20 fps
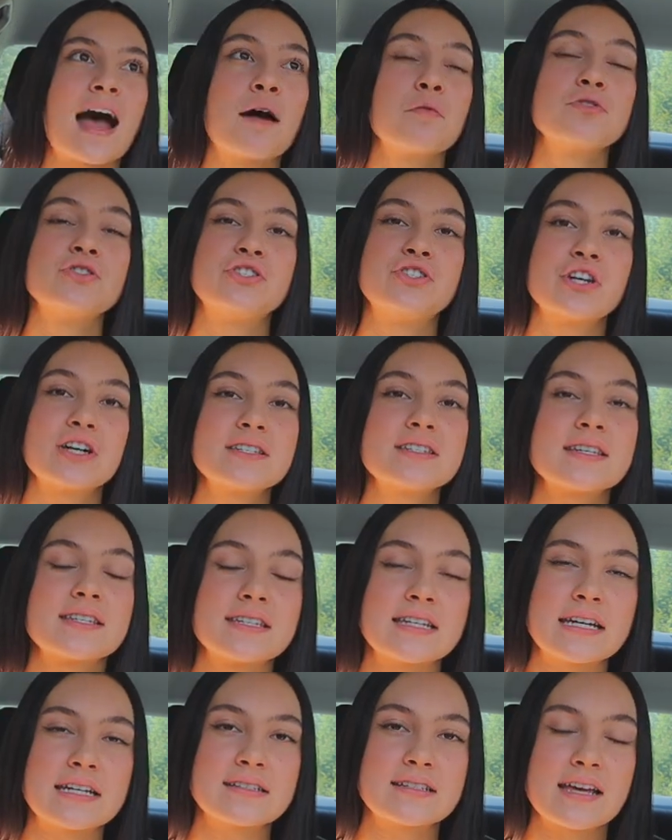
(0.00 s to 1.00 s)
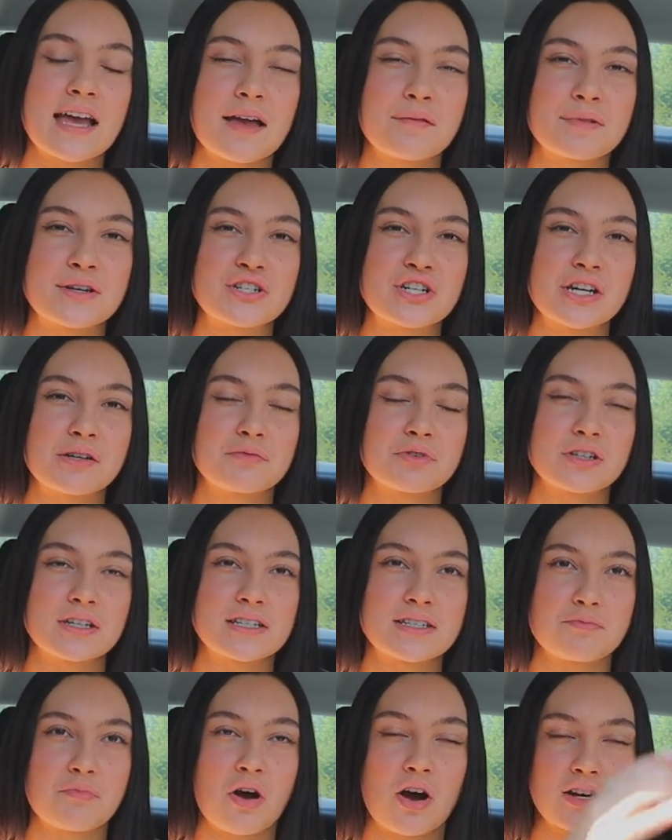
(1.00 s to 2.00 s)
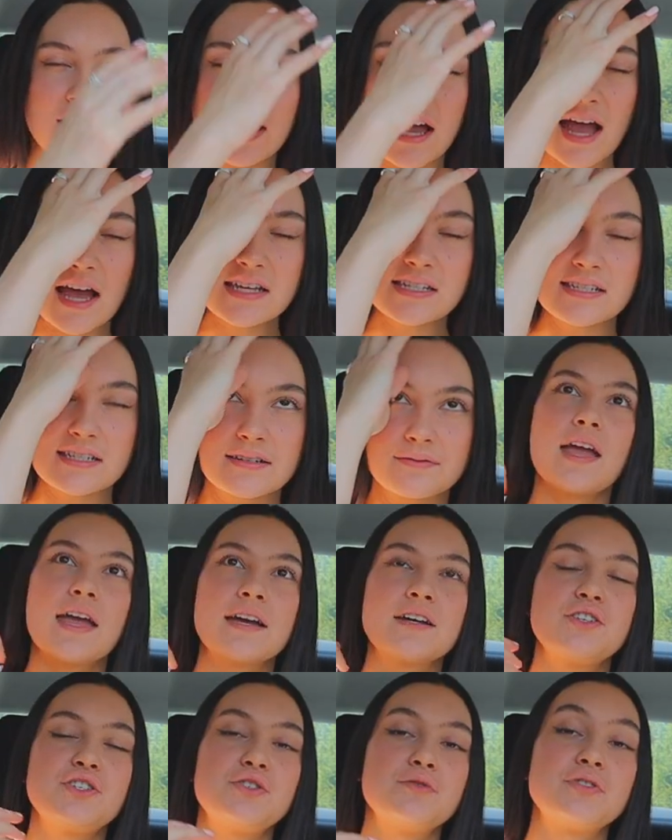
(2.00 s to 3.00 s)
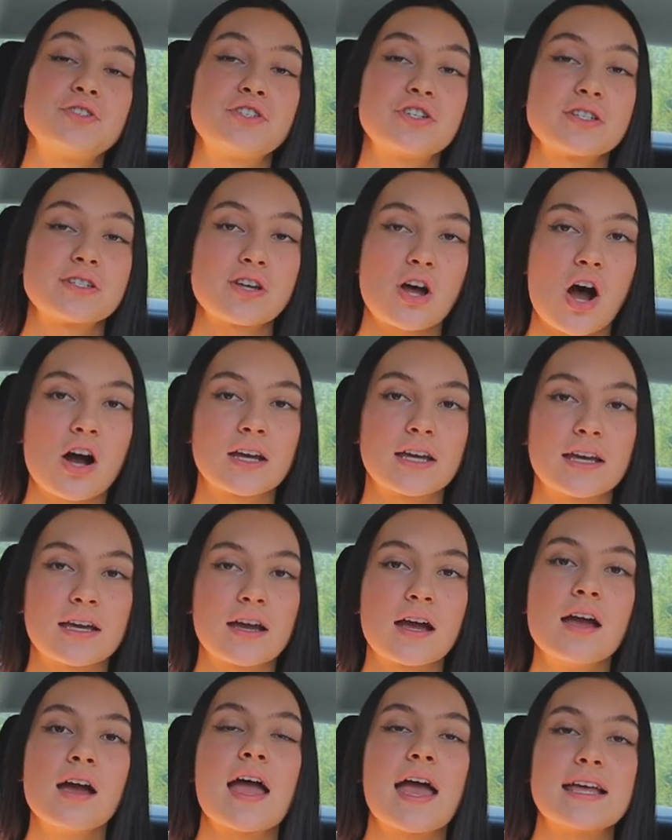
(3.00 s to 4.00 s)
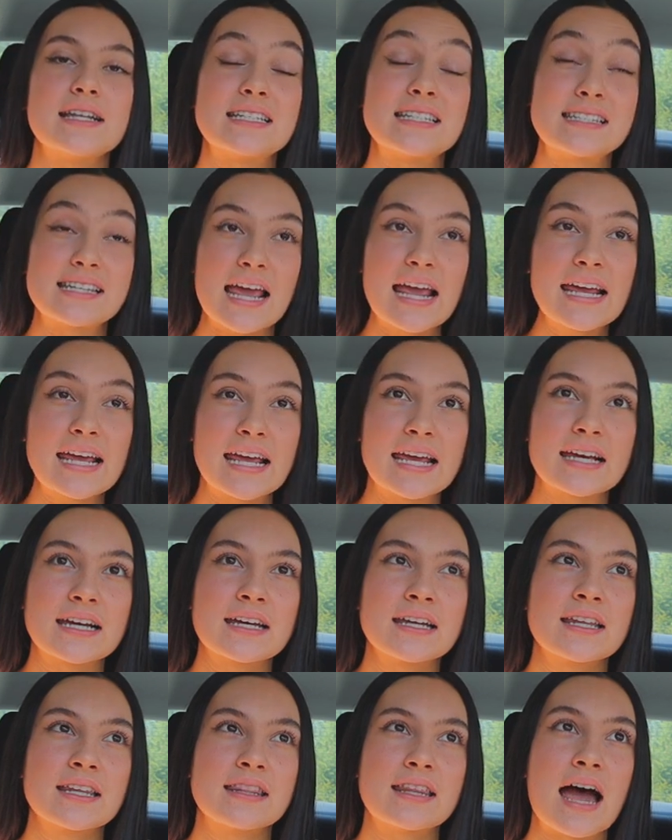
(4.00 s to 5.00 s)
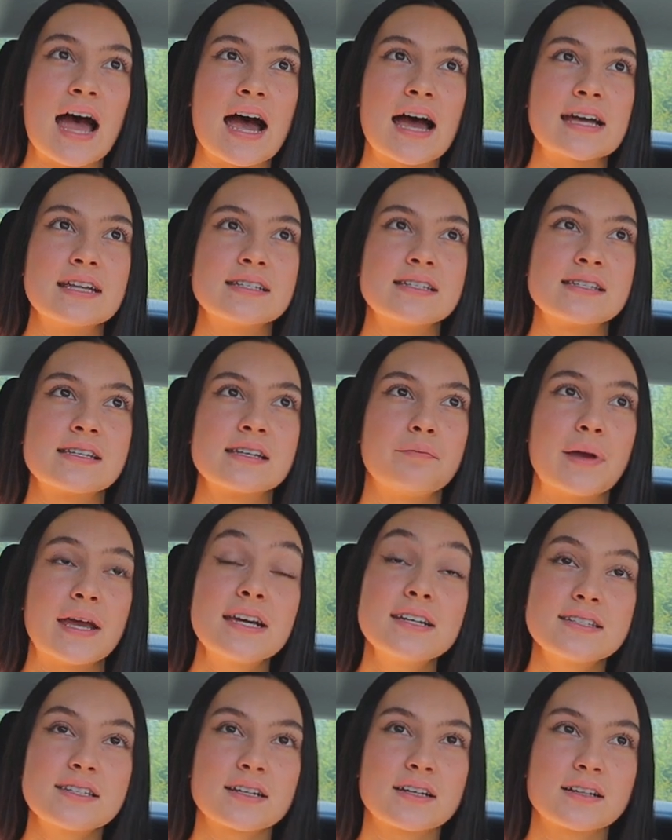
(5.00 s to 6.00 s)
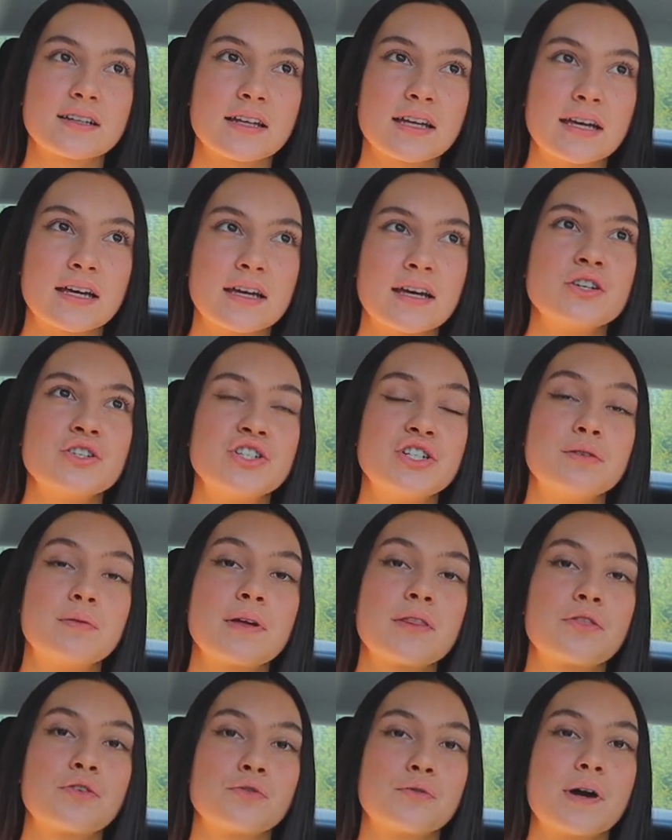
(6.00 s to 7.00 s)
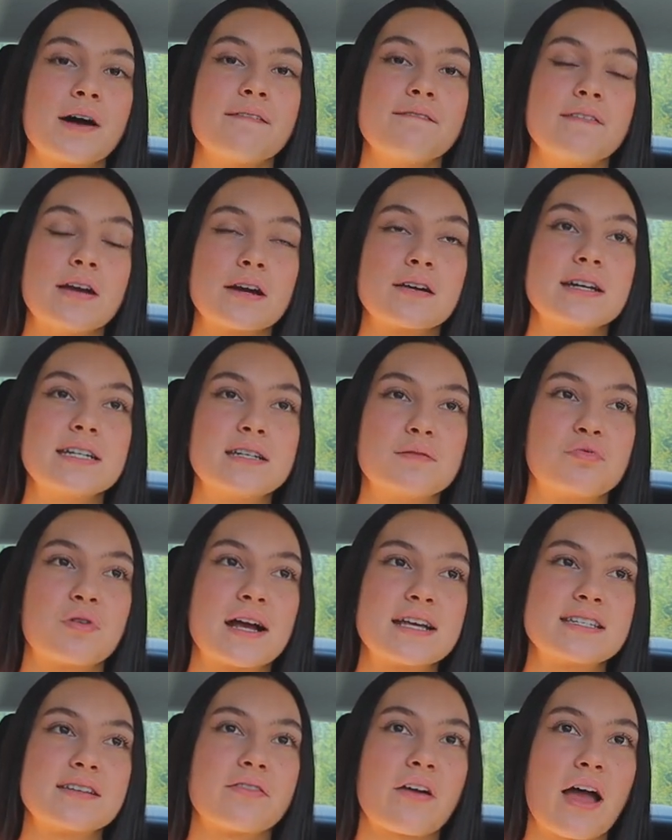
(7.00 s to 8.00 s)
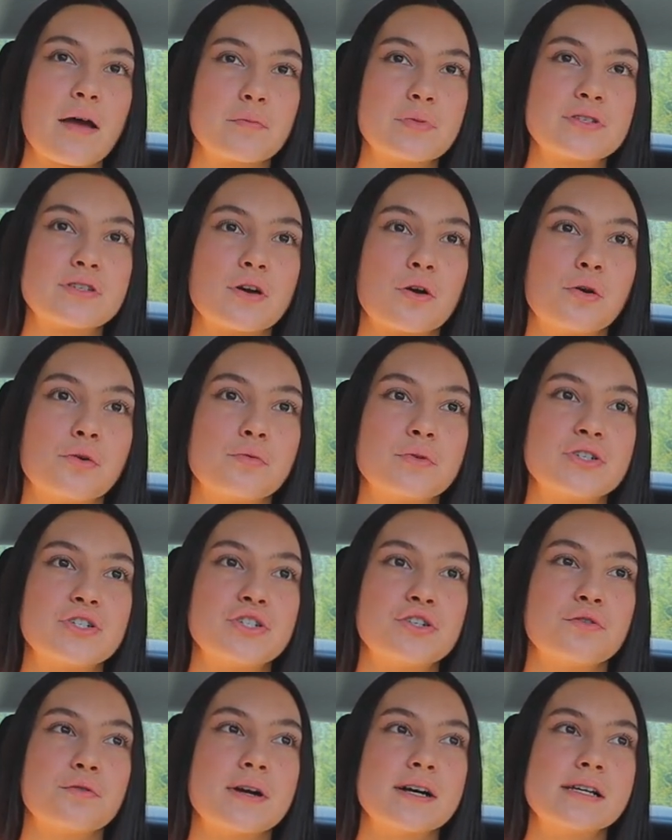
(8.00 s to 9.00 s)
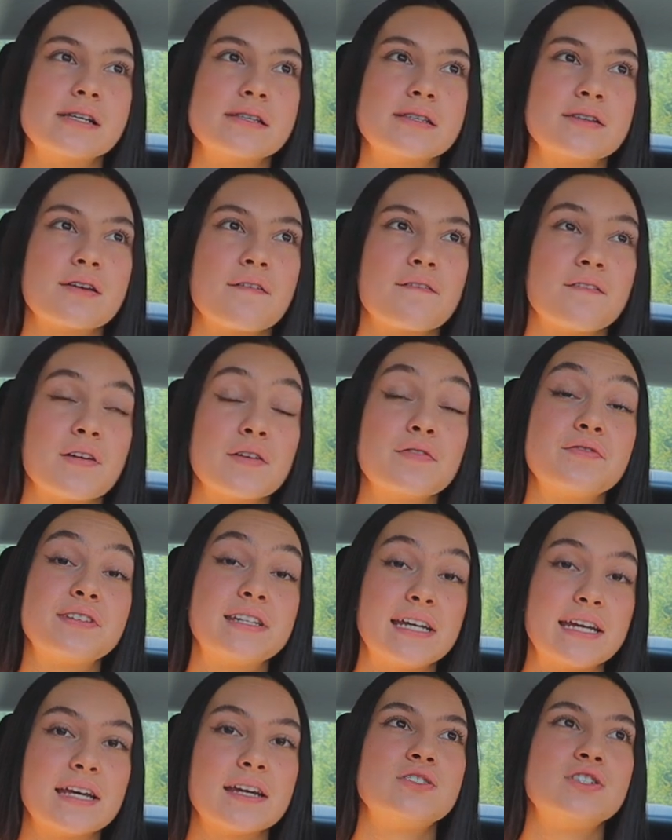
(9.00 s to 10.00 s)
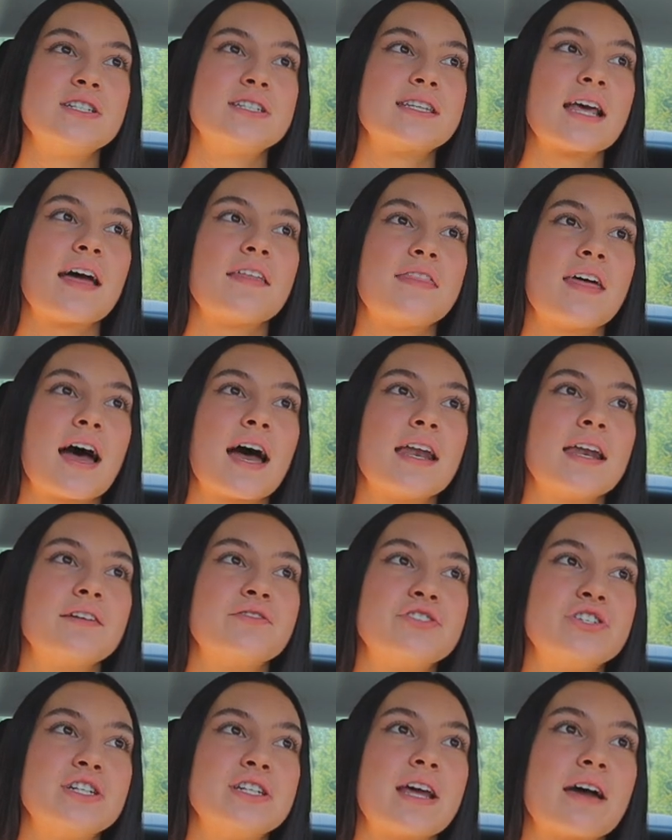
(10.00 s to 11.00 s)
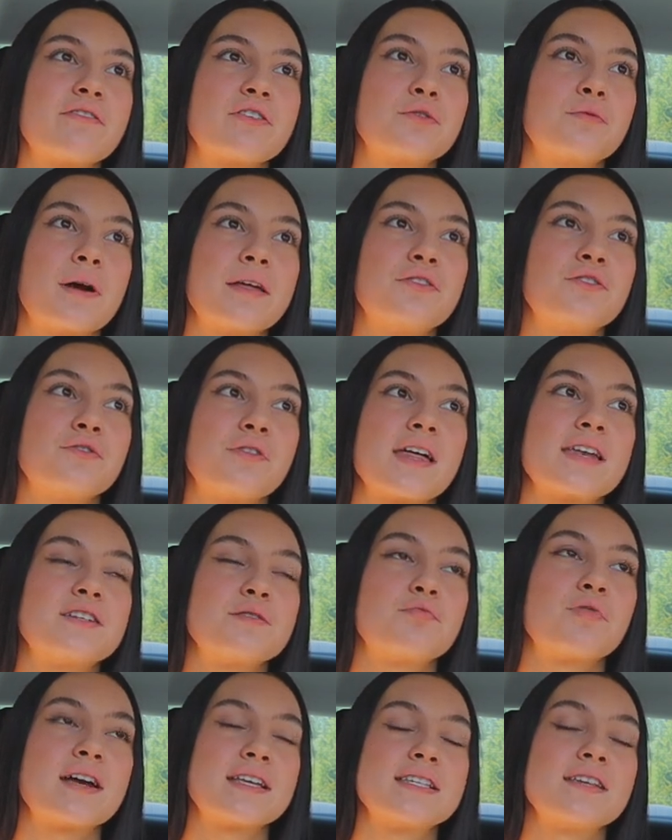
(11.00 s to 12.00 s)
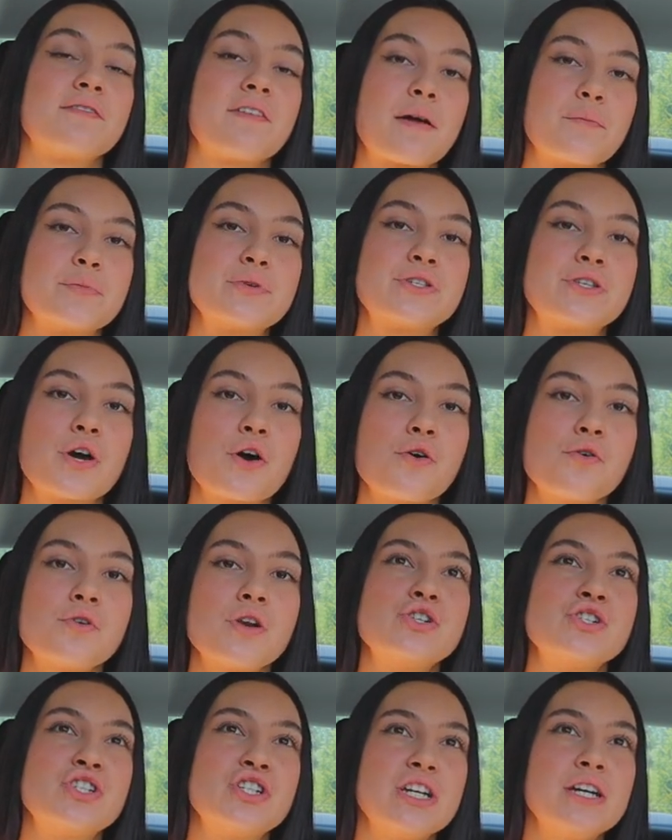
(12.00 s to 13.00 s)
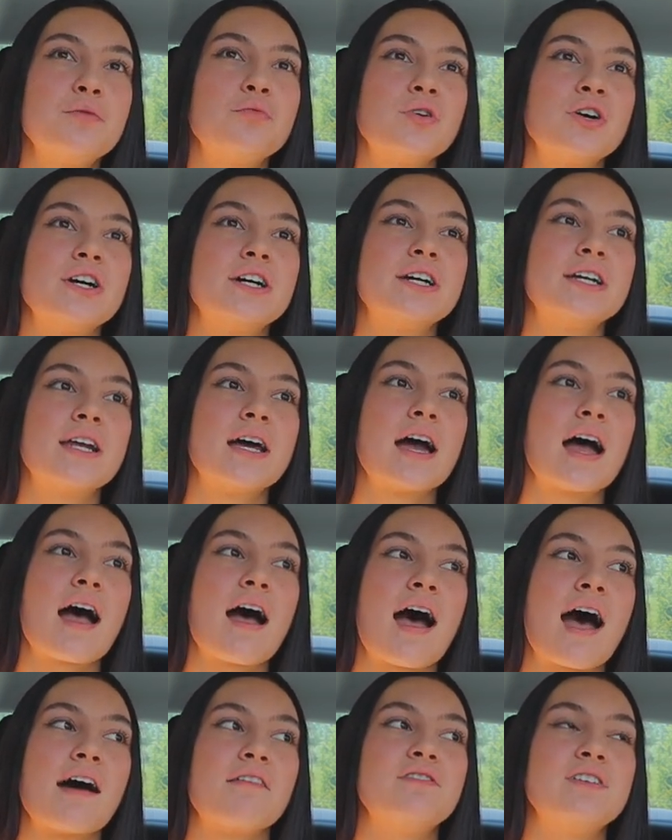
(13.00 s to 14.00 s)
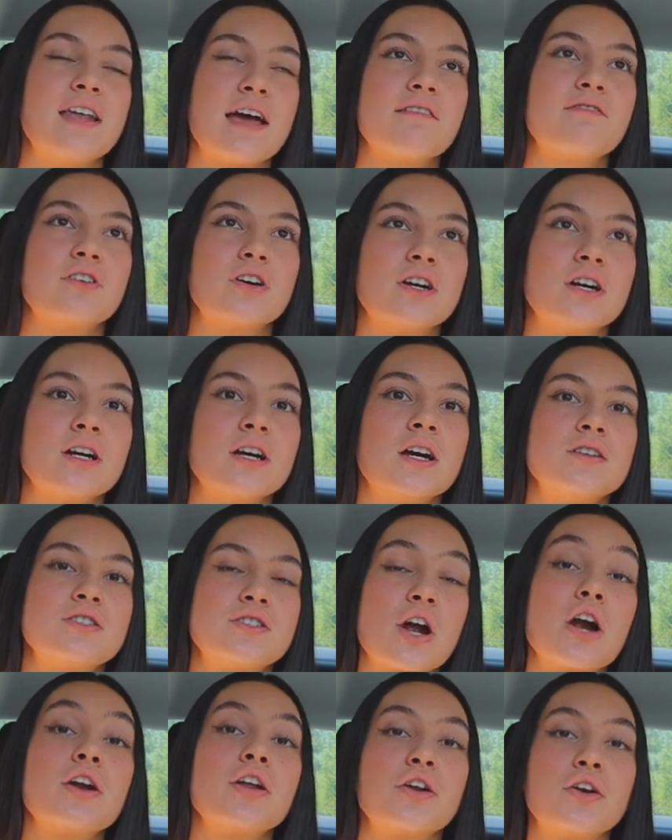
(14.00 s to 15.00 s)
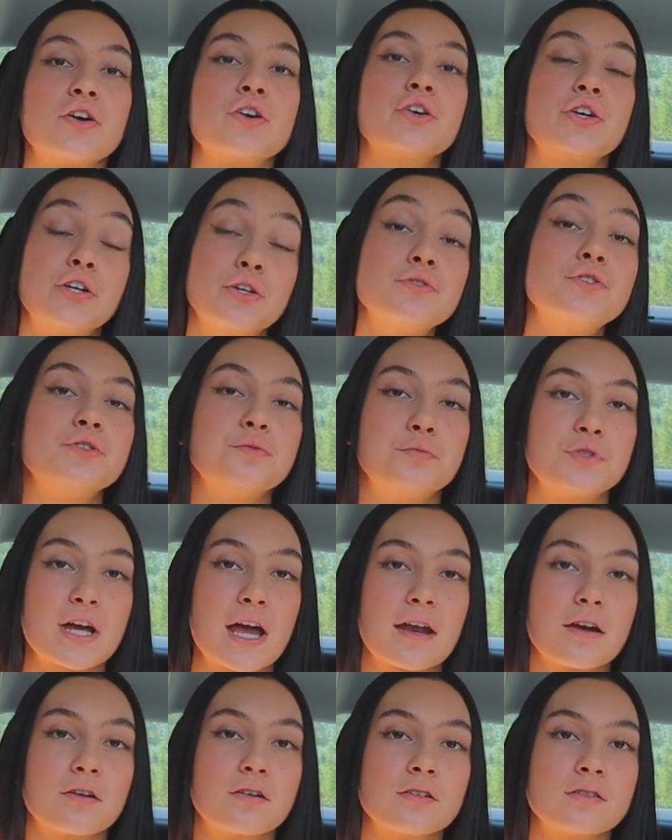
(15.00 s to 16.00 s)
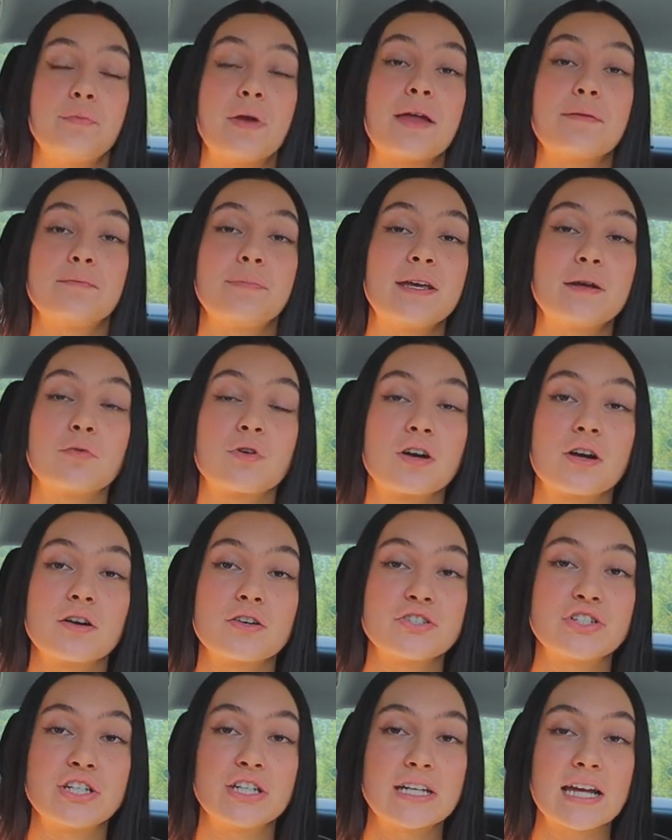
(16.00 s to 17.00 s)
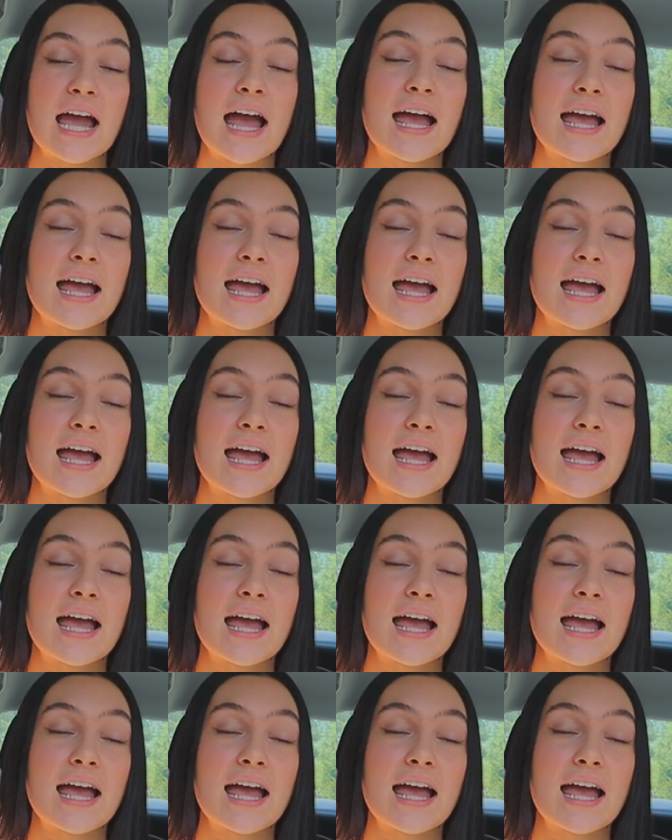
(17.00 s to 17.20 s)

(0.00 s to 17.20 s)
I was just listening to Emma Chamberlain's podcast, and she was just talking and saying that basically she went through a very depressive episode when she was 15. She said that if she never went through that depressive episode, she would have never started her YouTube channel and be where she